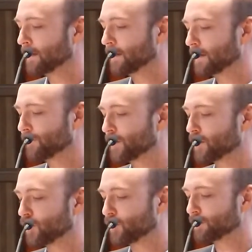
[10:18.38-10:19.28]
if
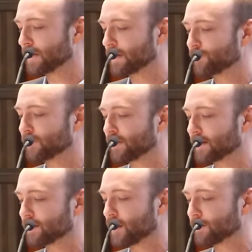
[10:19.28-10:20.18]
their home life was
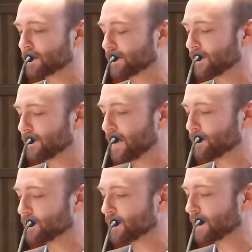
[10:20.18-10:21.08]
economically stable